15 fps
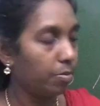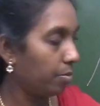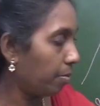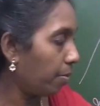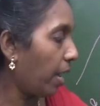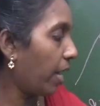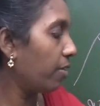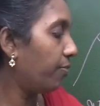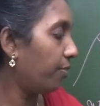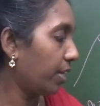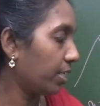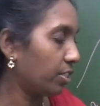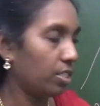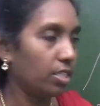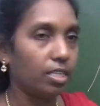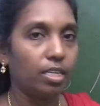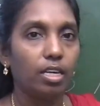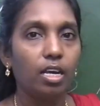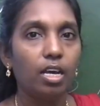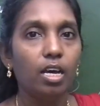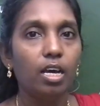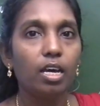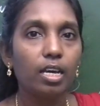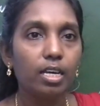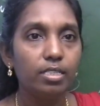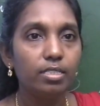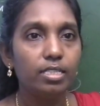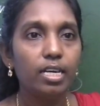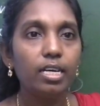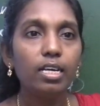manufactured
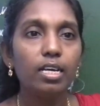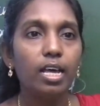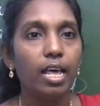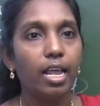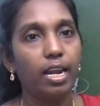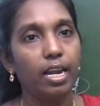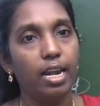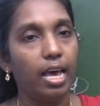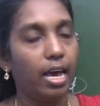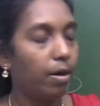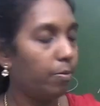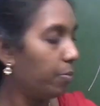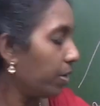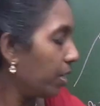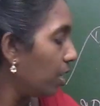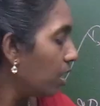in the lab.